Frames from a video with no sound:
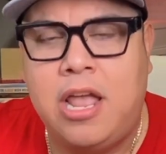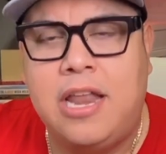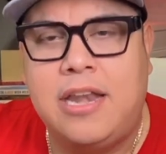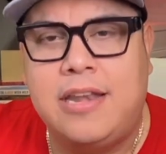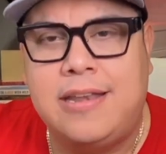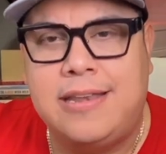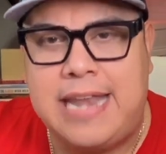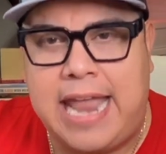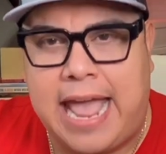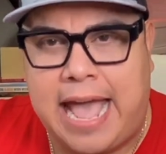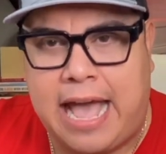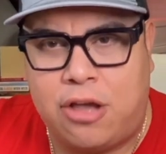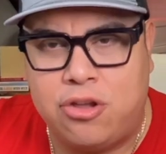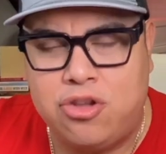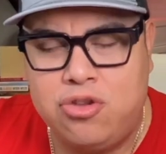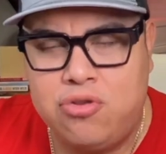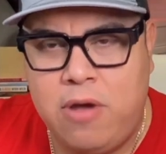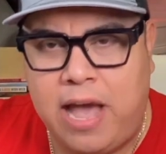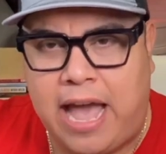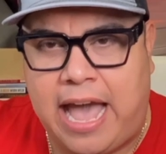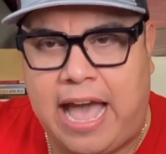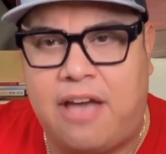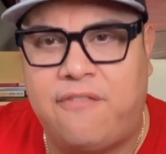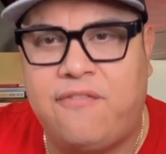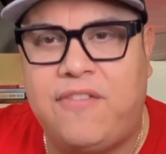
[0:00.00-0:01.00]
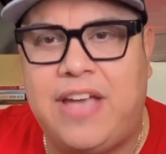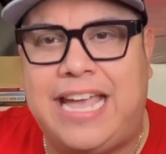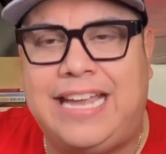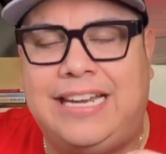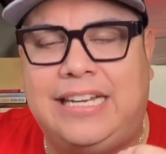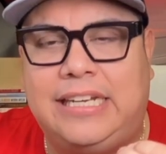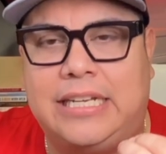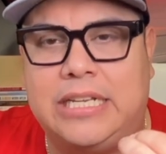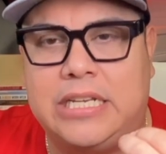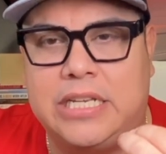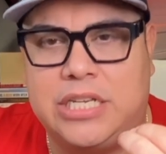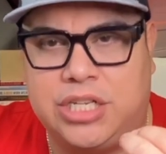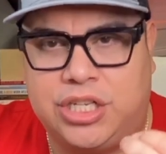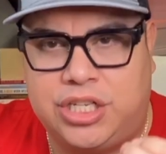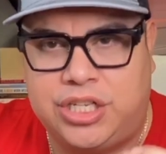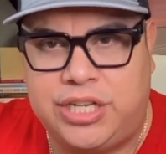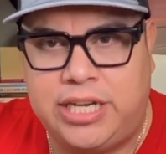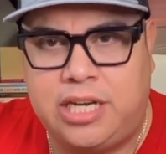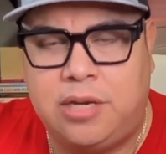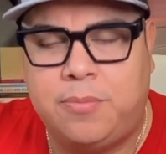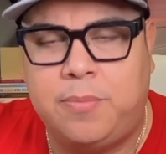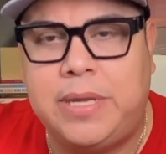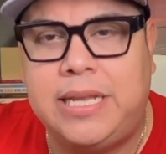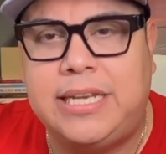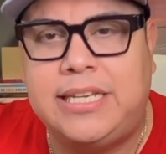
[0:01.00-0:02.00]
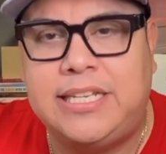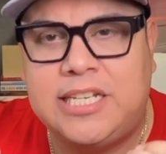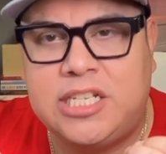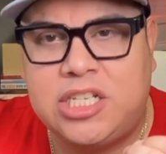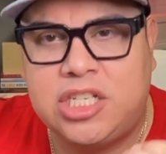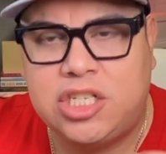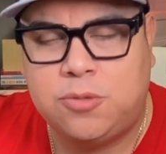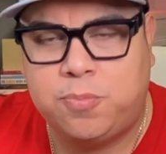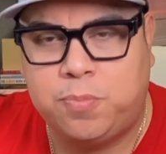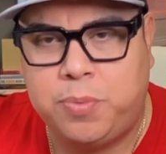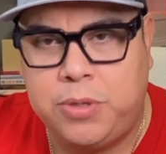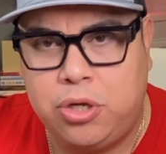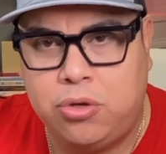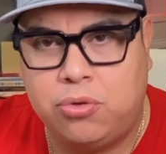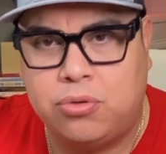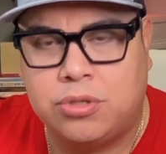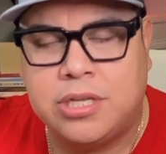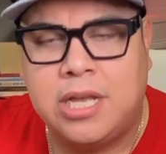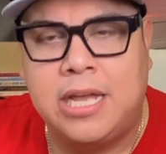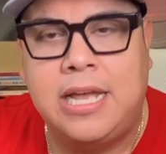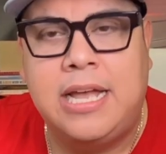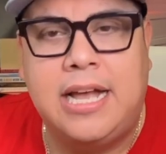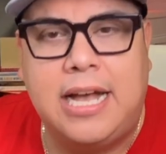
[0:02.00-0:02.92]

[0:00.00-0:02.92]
Now you have a legitimate dispute